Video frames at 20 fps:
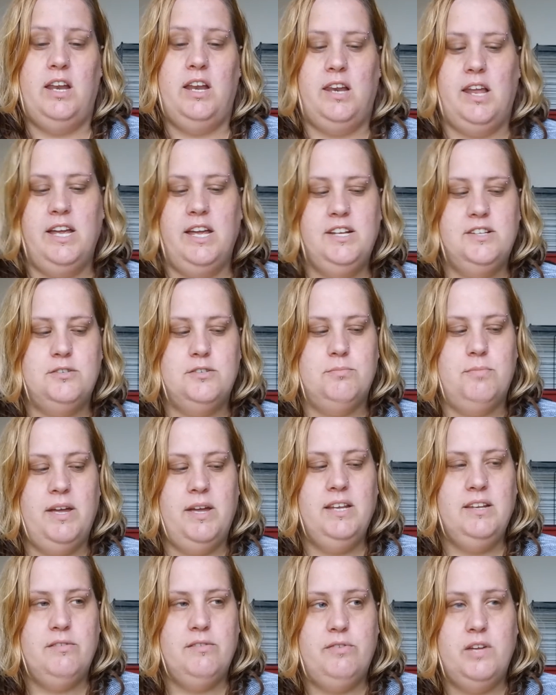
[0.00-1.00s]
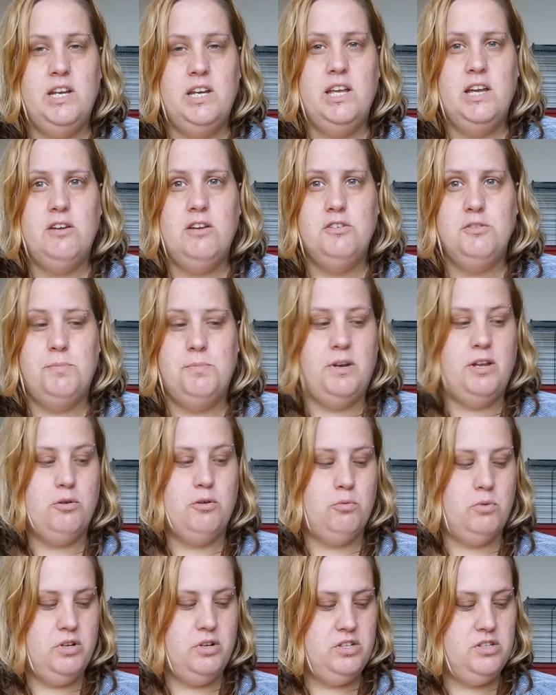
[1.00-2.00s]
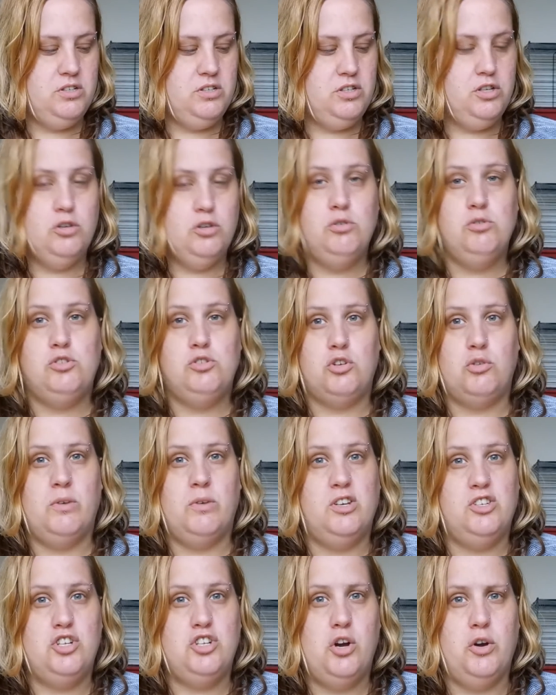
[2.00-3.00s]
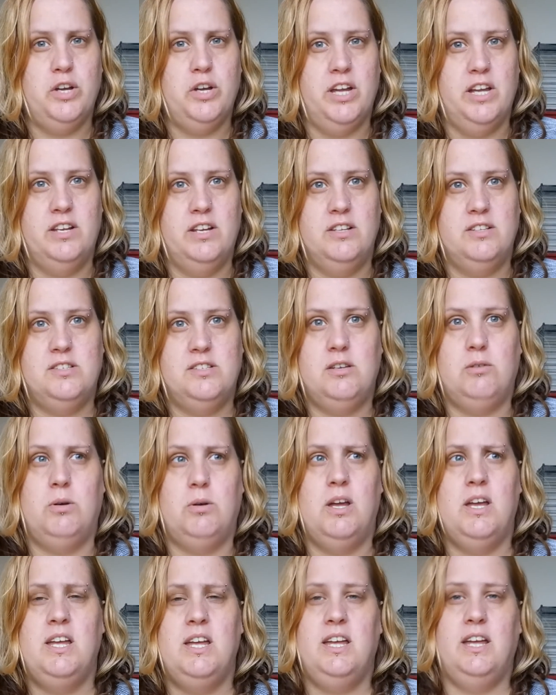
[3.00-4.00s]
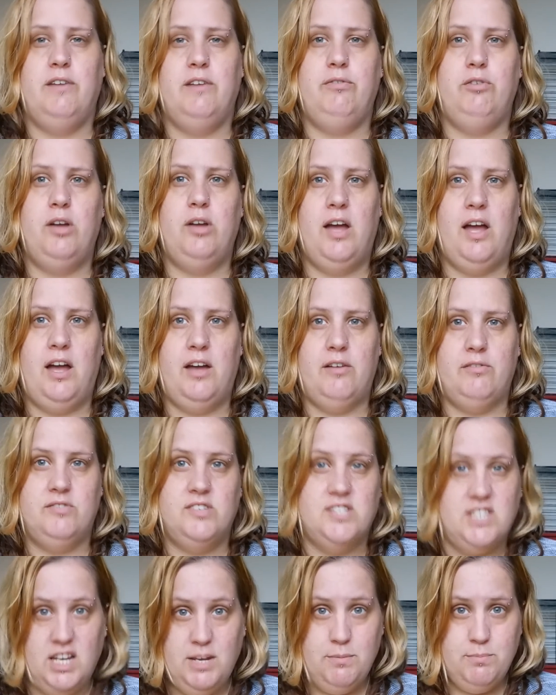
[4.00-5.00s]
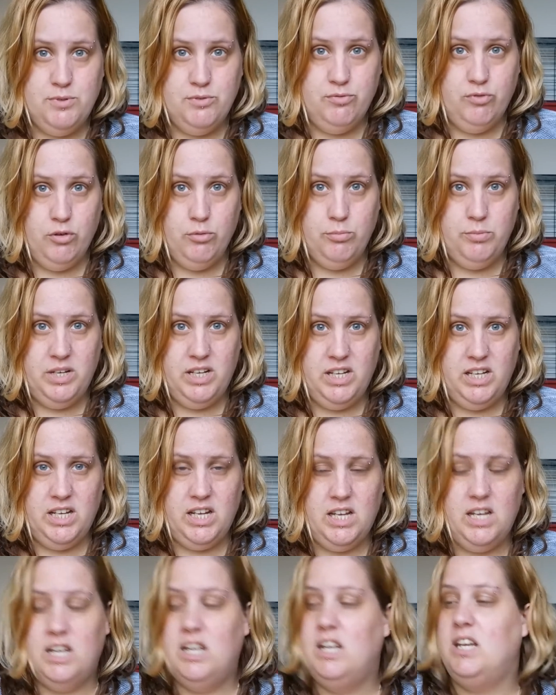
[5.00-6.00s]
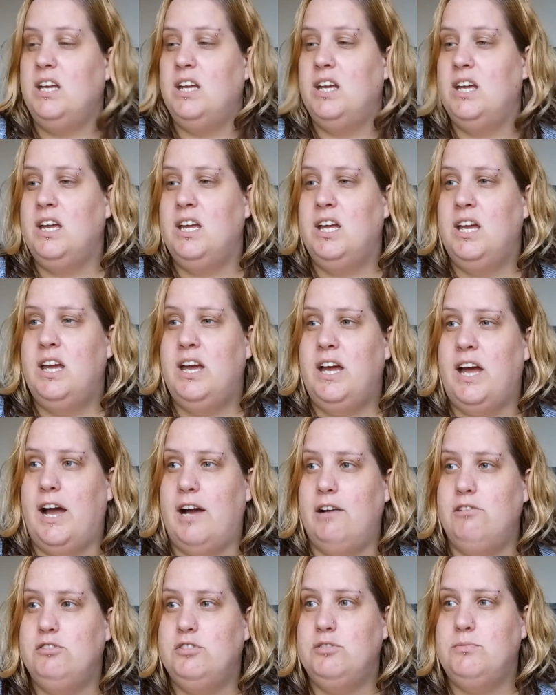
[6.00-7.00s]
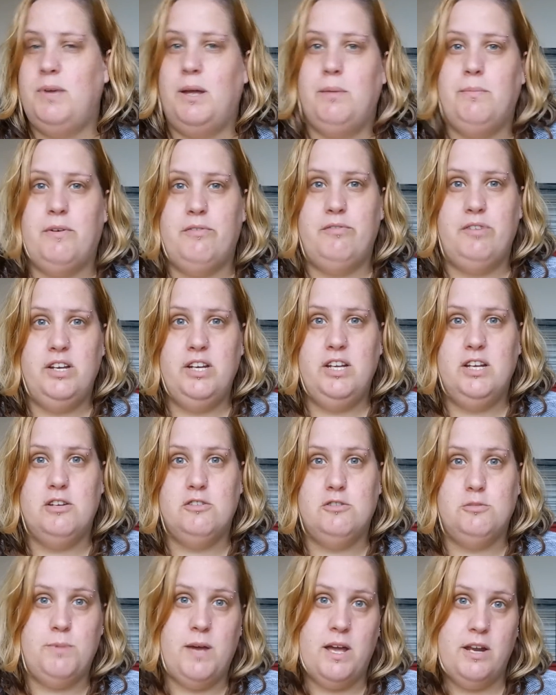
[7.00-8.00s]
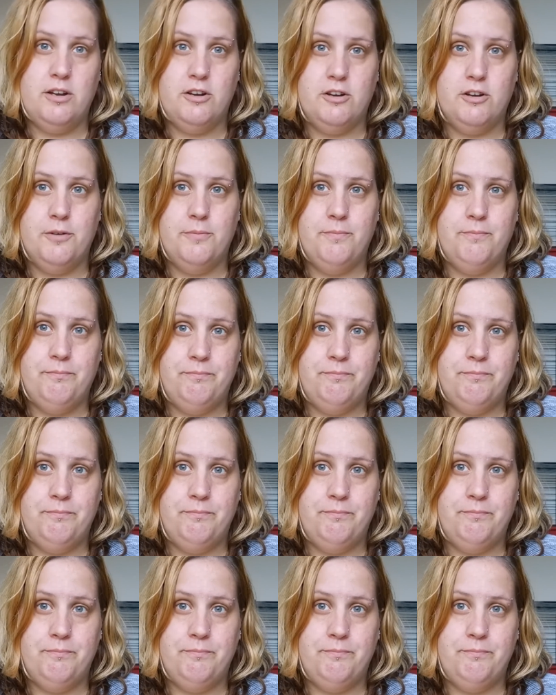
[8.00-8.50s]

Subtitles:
like to make the videos, but I want you to enjoy it. So if you have tips for me how to make my videos better,